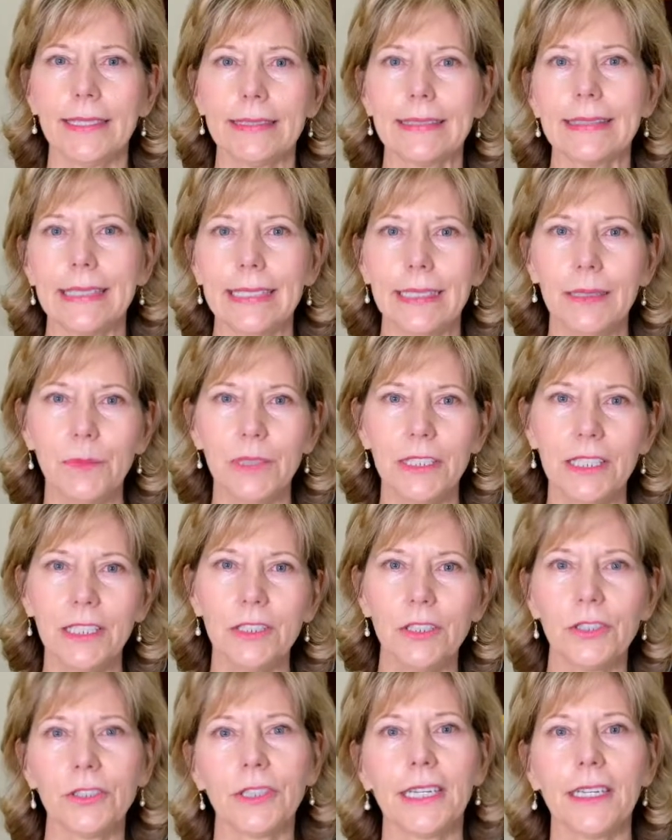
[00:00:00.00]
seem to
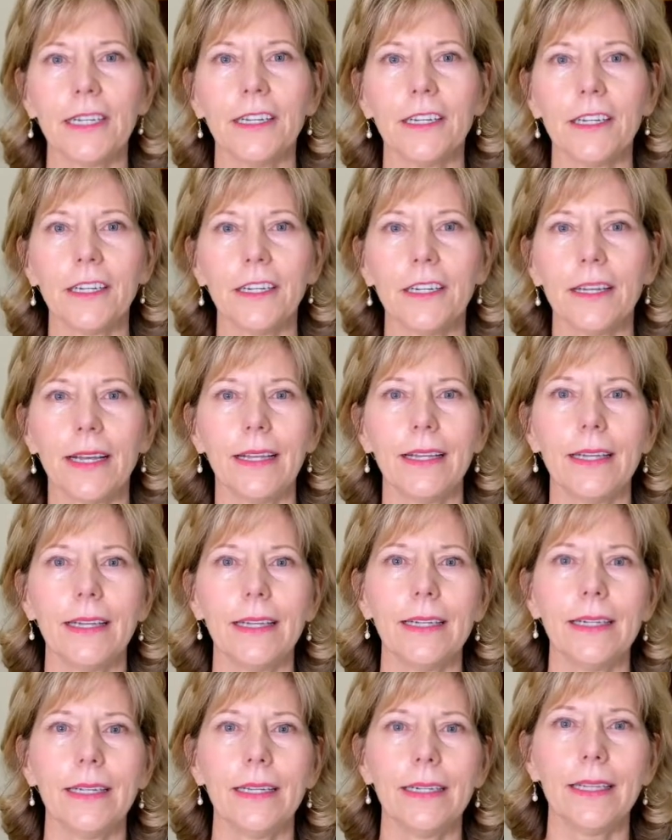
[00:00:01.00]
trigger
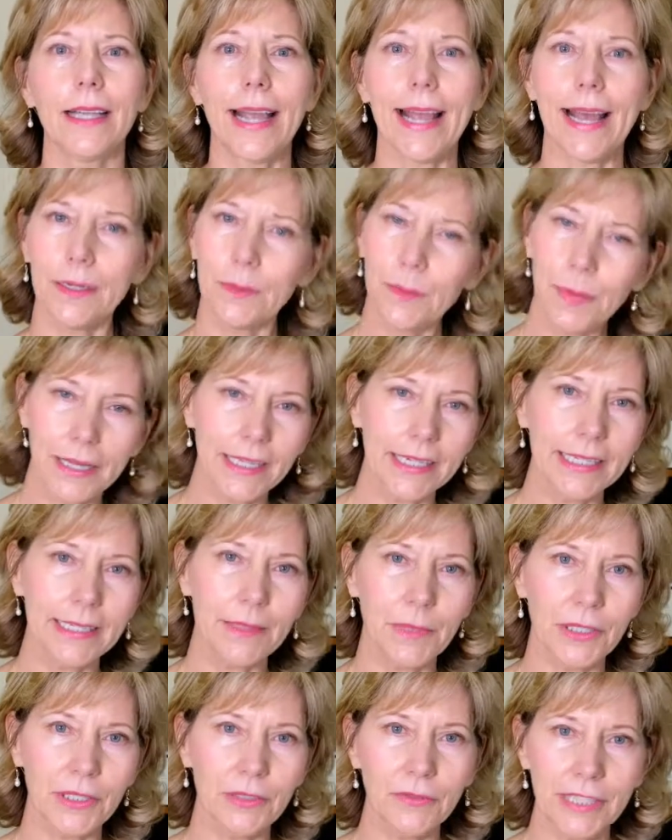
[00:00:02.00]
an antibody
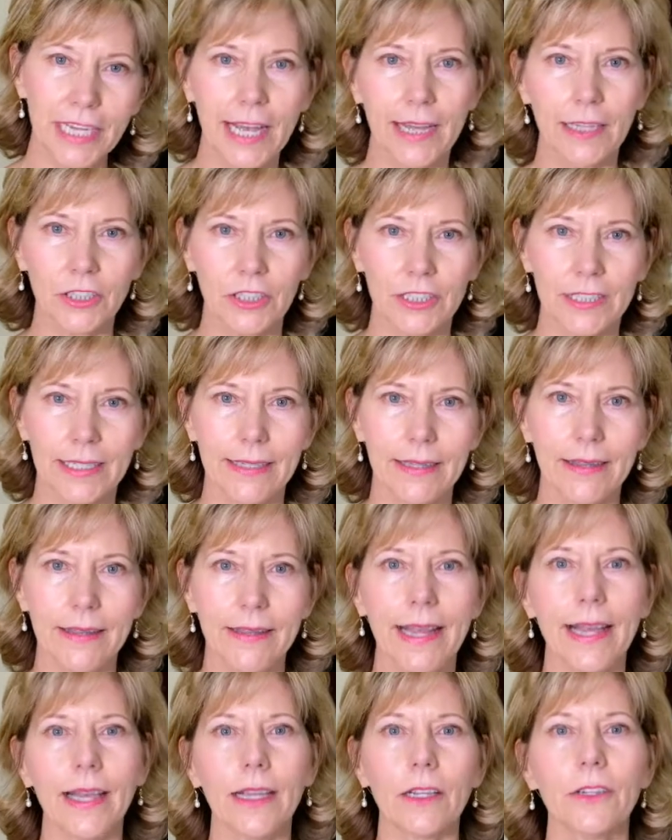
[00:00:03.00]
immune reaction
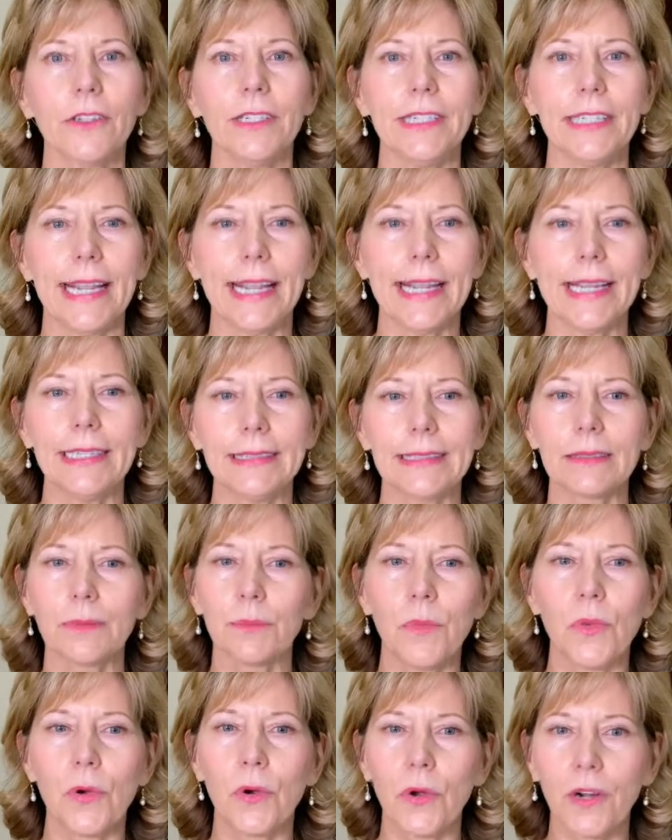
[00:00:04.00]
that creates
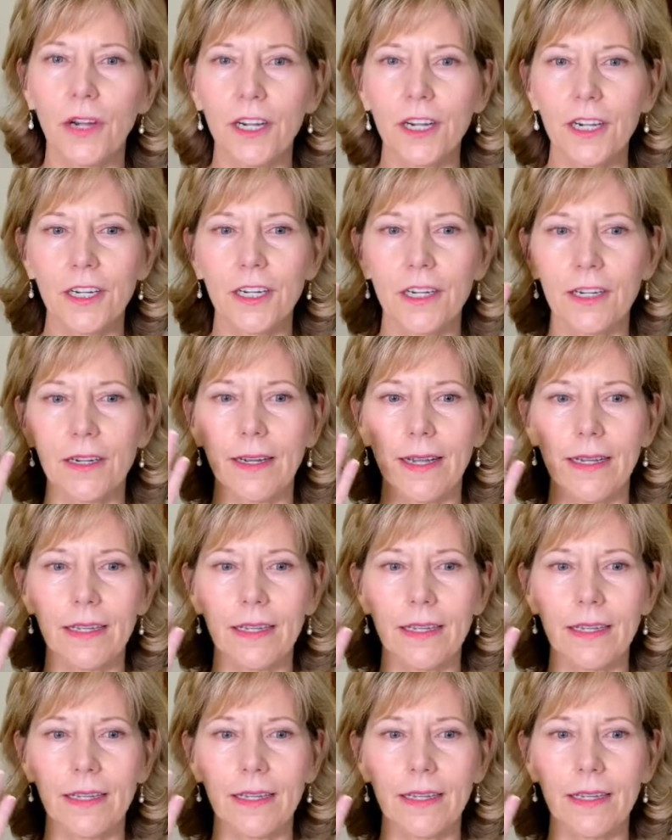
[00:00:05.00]
more